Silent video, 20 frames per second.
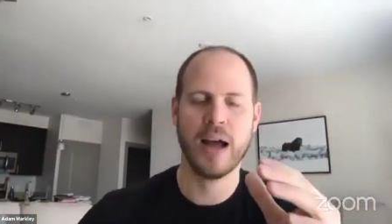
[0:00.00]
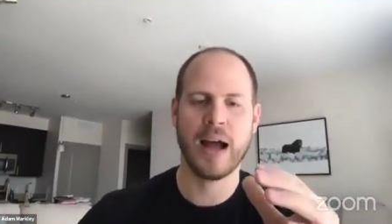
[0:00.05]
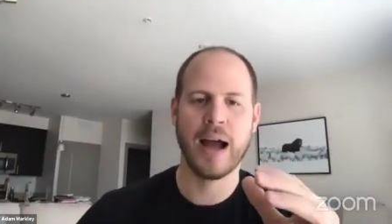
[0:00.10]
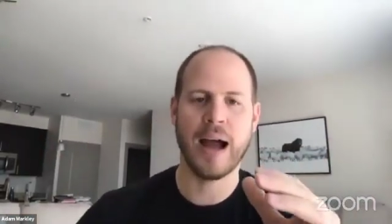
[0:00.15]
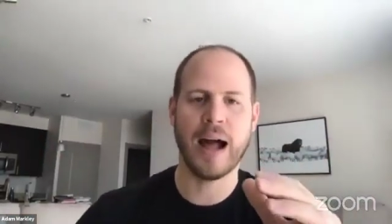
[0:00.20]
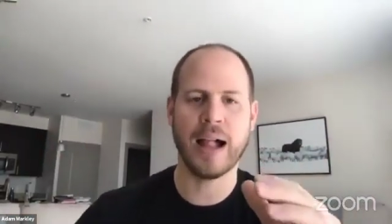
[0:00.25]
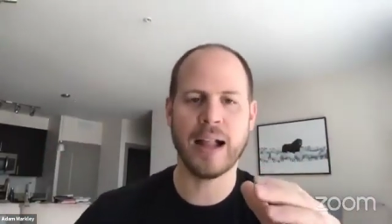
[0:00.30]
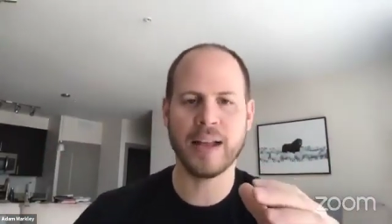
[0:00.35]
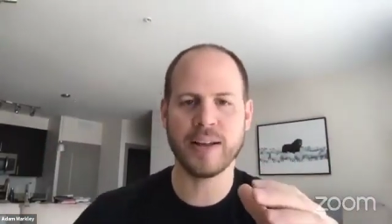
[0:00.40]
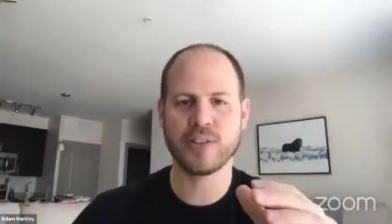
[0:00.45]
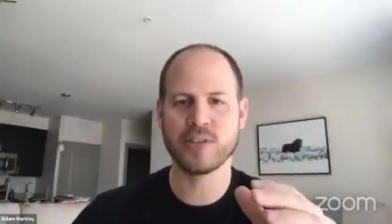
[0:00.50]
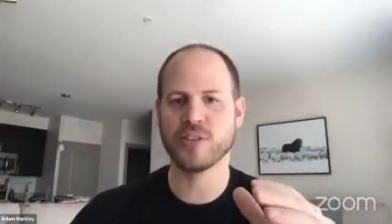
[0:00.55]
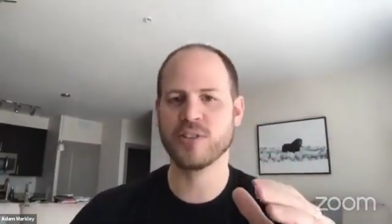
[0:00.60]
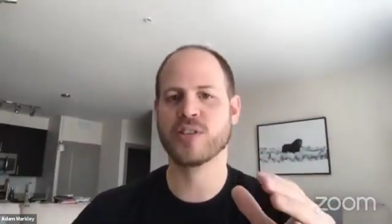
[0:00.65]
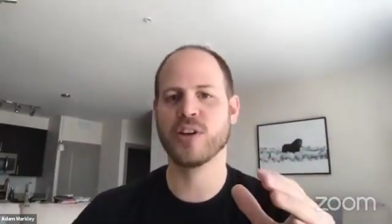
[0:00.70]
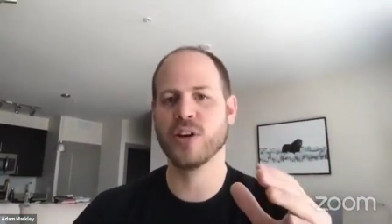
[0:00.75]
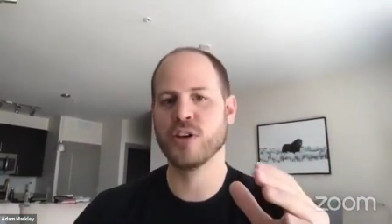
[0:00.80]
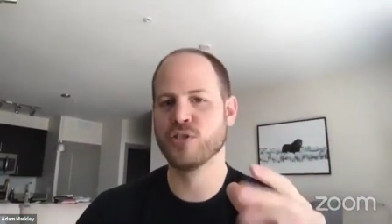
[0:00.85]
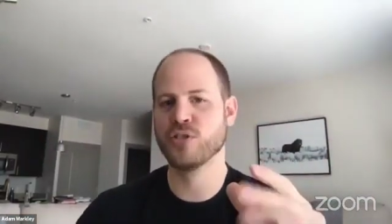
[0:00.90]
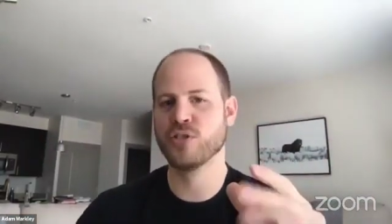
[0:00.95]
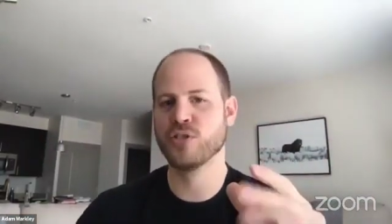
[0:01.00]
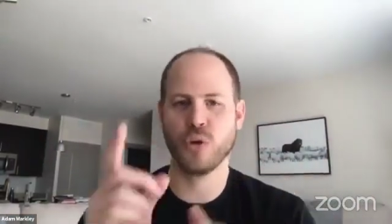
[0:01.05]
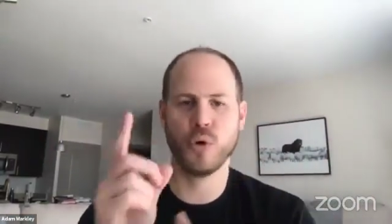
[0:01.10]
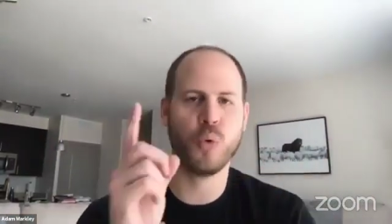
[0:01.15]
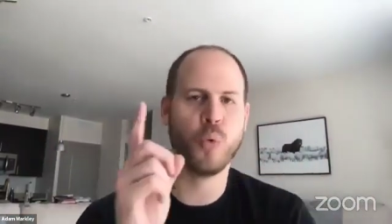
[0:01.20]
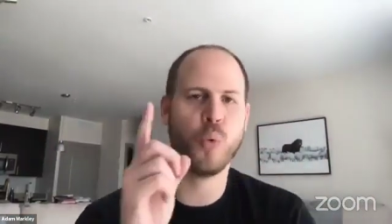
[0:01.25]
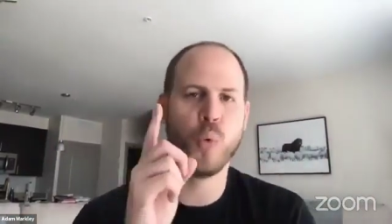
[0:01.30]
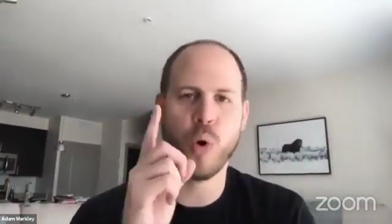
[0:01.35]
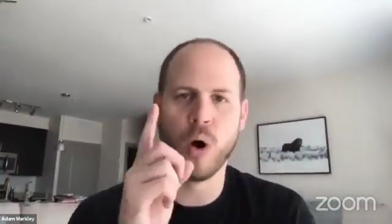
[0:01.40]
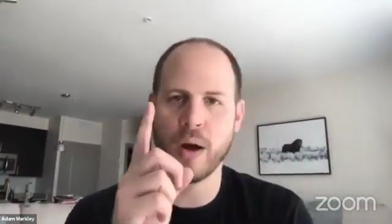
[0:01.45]
Alex is going to
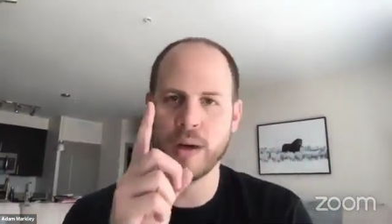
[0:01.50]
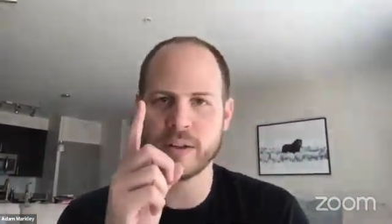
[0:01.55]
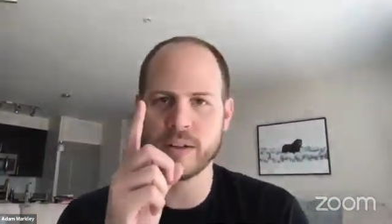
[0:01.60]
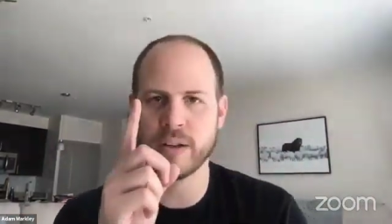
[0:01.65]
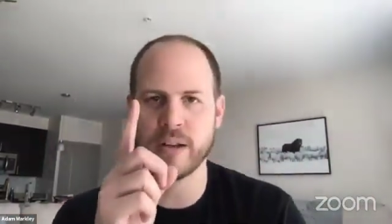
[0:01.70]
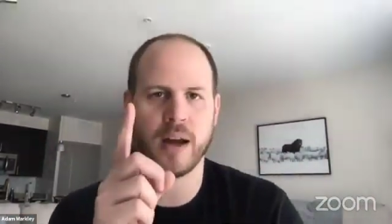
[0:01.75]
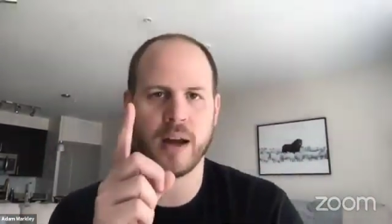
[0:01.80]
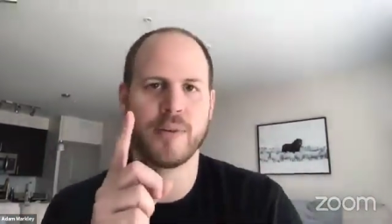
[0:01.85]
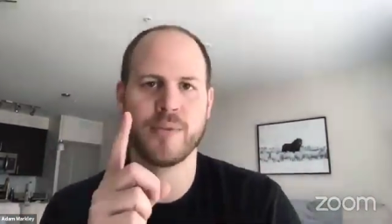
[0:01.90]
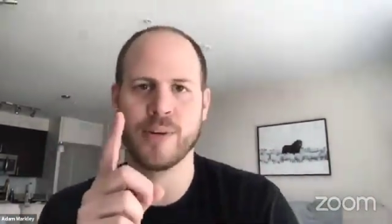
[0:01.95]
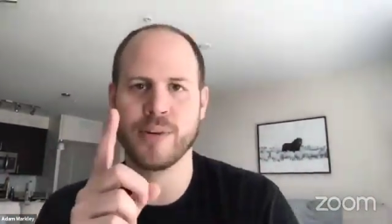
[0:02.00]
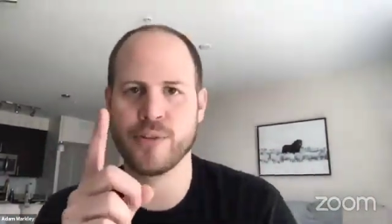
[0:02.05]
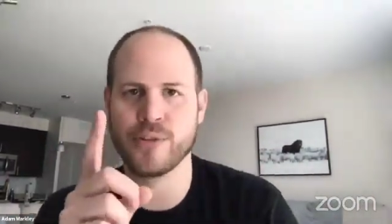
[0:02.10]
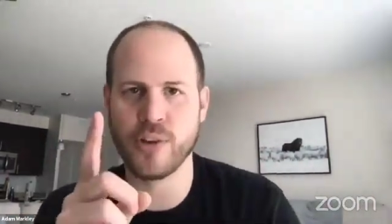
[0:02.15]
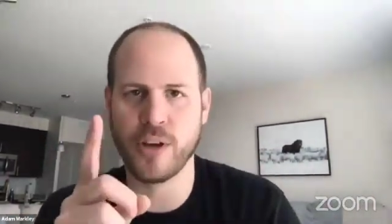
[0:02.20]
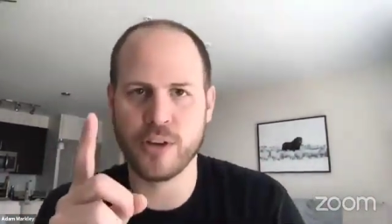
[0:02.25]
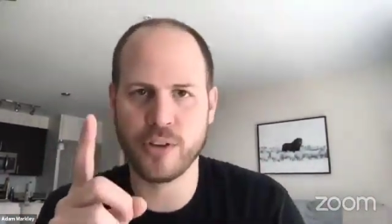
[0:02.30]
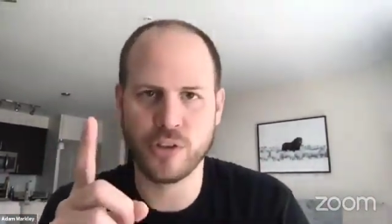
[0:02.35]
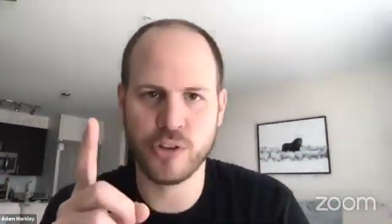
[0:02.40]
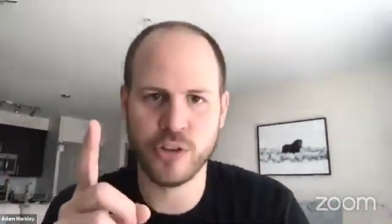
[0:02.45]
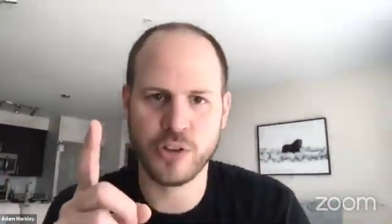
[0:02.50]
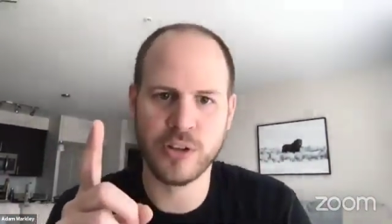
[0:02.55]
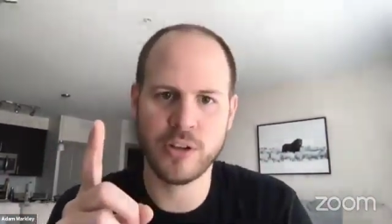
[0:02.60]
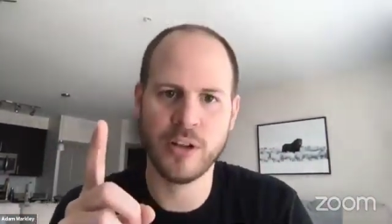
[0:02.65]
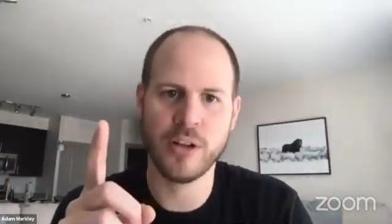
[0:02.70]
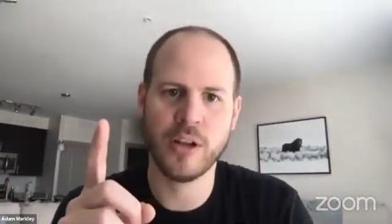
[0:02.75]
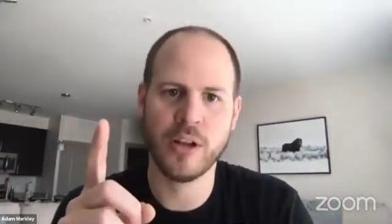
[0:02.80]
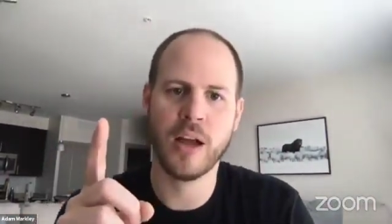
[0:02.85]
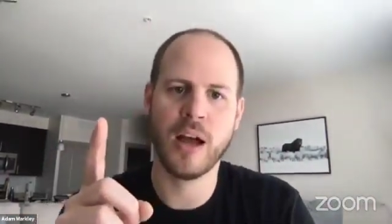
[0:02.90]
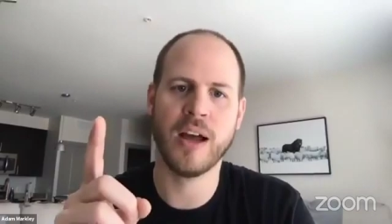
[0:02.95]
do one
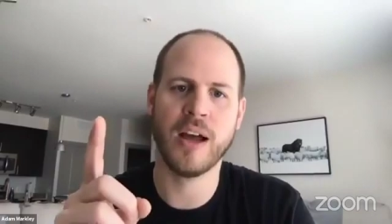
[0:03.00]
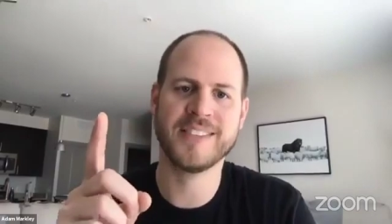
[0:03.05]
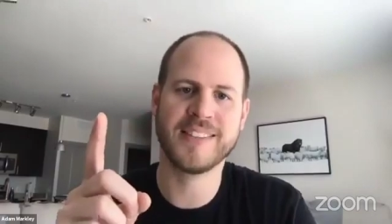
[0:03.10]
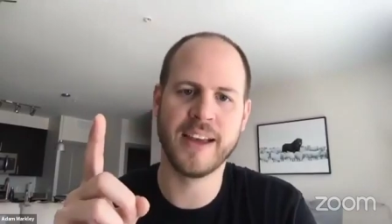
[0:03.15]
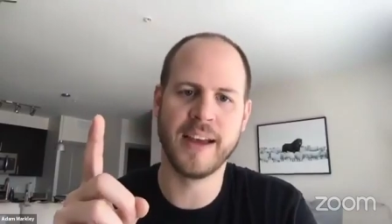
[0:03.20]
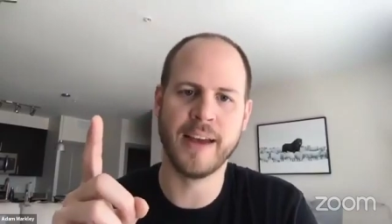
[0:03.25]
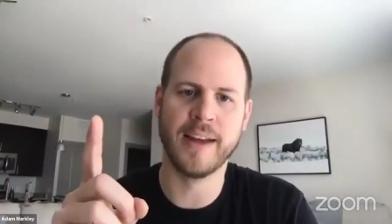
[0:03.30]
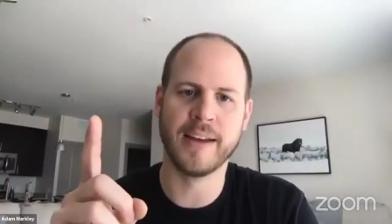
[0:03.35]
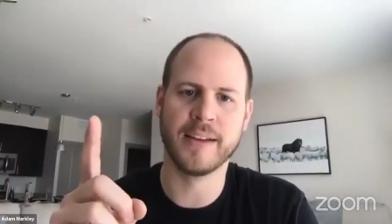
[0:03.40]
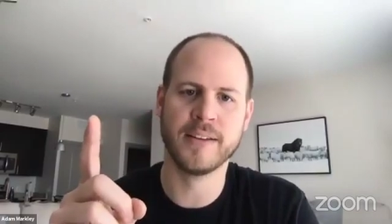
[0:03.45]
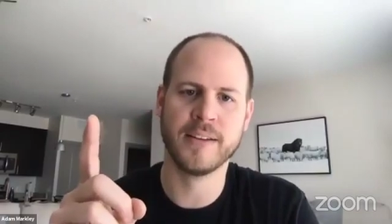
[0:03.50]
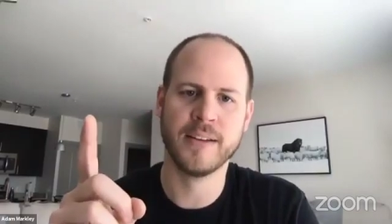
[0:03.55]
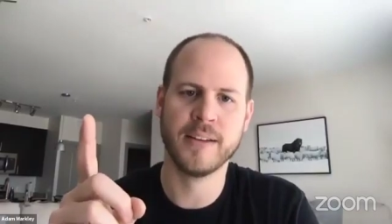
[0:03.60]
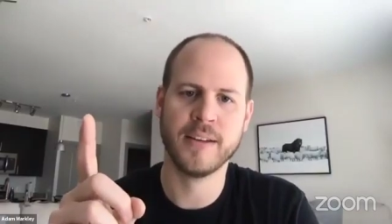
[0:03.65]
conversation a day